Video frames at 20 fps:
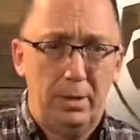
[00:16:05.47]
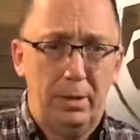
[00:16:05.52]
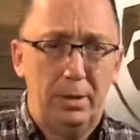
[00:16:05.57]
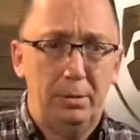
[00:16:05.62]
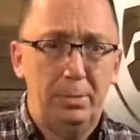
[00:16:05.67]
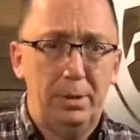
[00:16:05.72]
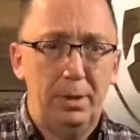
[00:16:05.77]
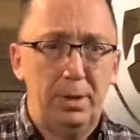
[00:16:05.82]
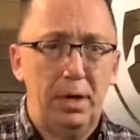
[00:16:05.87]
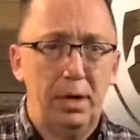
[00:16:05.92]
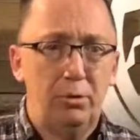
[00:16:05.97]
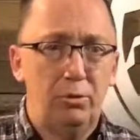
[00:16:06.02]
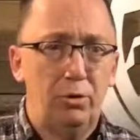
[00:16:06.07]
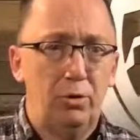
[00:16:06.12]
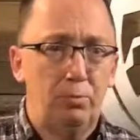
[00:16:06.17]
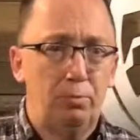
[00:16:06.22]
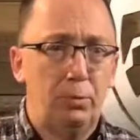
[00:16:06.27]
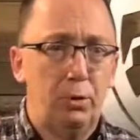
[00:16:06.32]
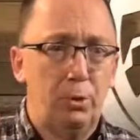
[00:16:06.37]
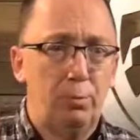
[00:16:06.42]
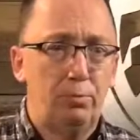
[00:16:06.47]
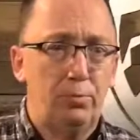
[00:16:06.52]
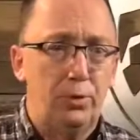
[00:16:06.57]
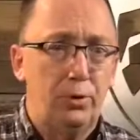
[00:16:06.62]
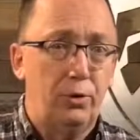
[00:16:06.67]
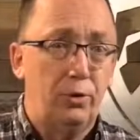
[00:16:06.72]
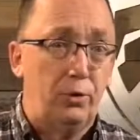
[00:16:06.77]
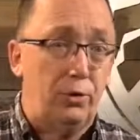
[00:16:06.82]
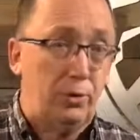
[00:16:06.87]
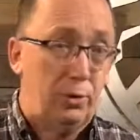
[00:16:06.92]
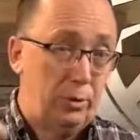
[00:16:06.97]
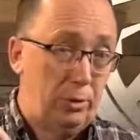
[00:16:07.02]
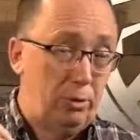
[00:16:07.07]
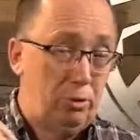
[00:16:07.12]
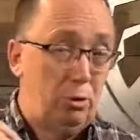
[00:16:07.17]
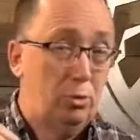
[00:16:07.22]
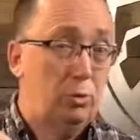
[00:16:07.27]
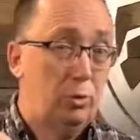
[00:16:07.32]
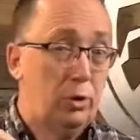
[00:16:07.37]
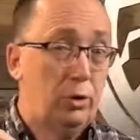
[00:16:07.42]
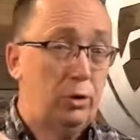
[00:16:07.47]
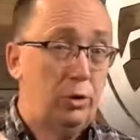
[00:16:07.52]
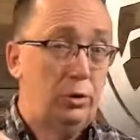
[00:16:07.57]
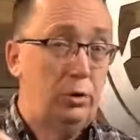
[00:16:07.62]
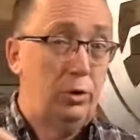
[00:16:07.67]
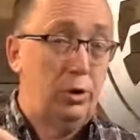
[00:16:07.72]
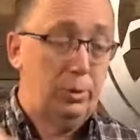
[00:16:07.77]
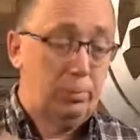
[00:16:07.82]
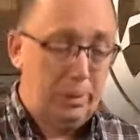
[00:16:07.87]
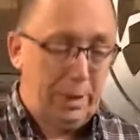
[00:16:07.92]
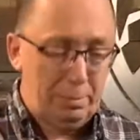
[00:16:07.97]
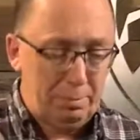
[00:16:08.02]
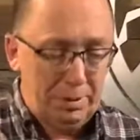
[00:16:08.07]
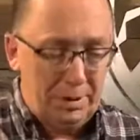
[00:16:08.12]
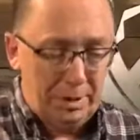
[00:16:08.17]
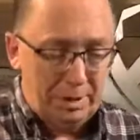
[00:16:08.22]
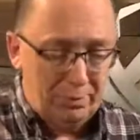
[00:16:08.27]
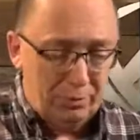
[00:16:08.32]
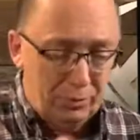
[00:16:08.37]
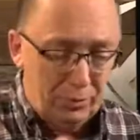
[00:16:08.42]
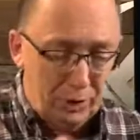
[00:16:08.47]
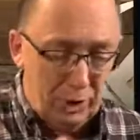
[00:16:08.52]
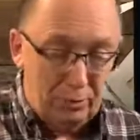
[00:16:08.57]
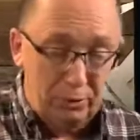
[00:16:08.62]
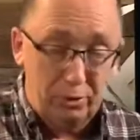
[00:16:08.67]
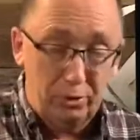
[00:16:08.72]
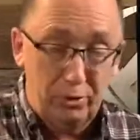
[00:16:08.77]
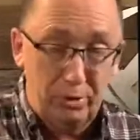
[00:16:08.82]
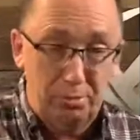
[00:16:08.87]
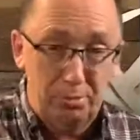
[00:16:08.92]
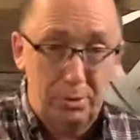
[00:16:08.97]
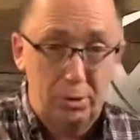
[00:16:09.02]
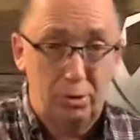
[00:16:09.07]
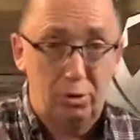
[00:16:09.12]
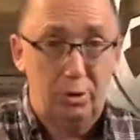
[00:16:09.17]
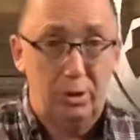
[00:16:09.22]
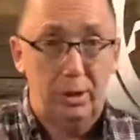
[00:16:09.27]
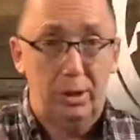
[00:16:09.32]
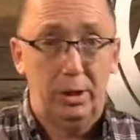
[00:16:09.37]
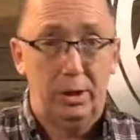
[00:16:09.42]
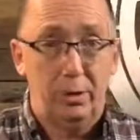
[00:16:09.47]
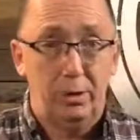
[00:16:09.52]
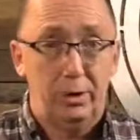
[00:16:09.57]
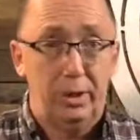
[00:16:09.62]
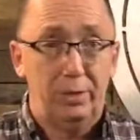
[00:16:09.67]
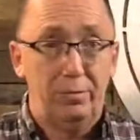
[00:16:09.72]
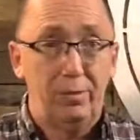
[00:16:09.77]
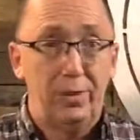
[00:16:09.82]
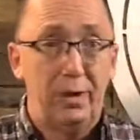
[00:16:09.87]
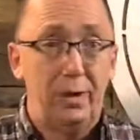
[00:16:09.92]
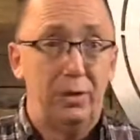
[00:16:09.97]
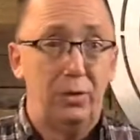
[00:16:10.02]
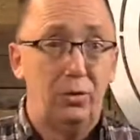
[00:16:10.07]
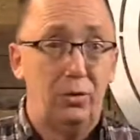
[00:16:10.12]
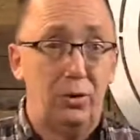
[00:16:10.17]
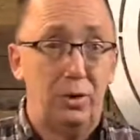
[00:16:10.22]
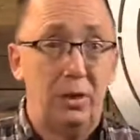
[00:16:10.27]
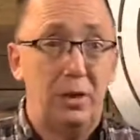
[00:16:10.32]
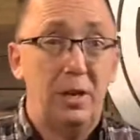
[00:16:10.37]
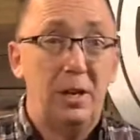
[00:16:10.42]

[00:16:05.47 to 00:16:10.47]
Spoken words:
I mean, not just put them first so that you look good, but that'd be that selfish ambition again, or that vain conceit.